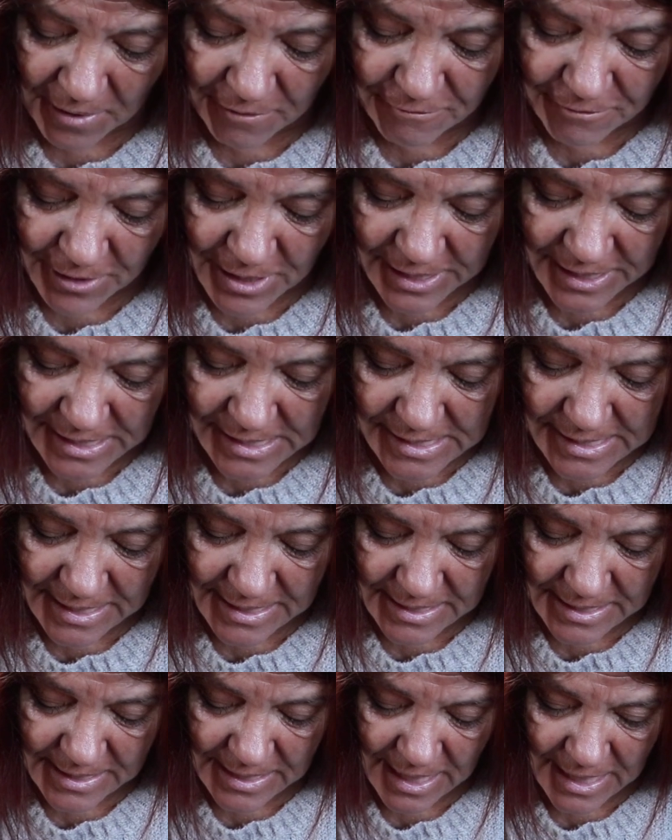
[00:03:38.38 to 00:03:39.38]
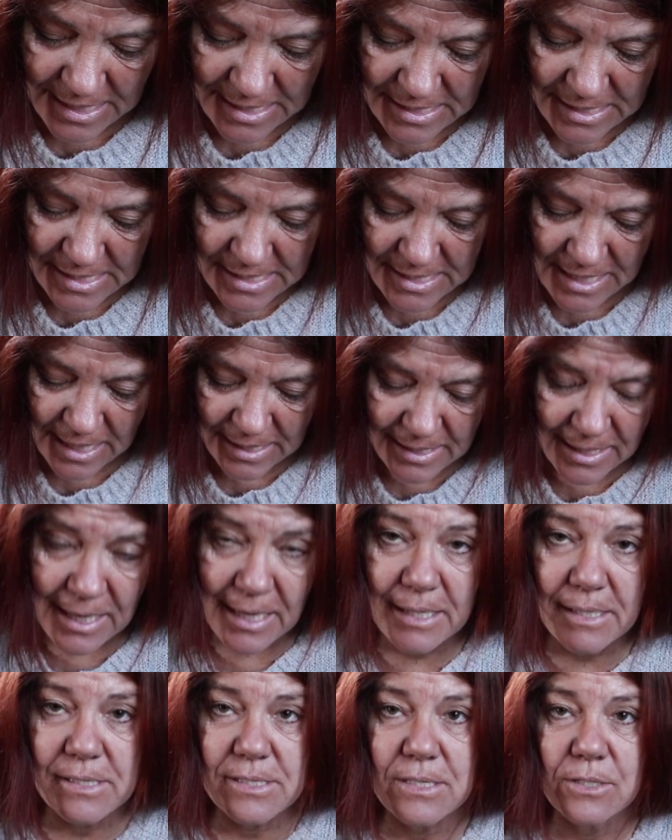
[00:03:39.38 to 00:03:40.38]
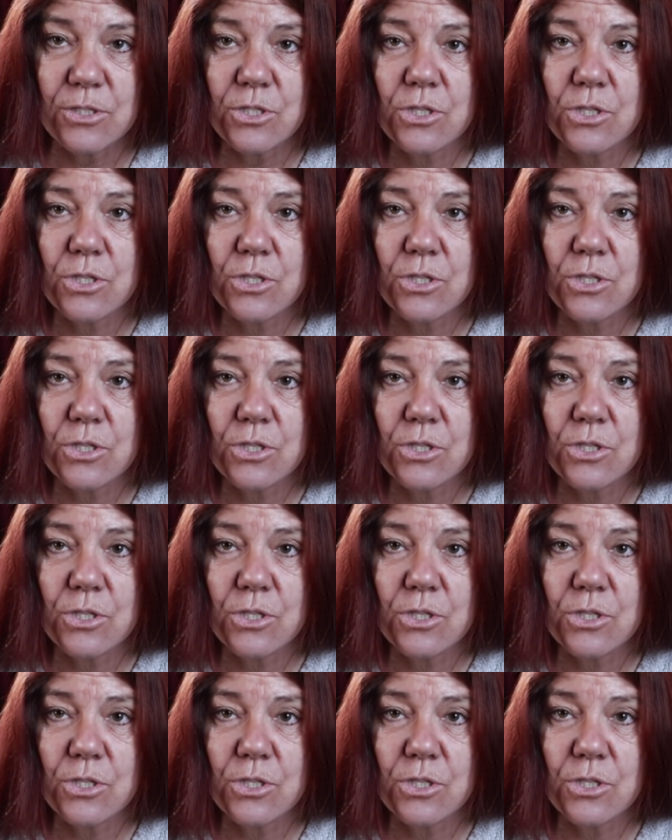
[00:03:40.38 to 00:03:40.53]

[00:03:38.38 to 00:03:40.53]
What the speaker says: Friday, Saturday and Sunday, is a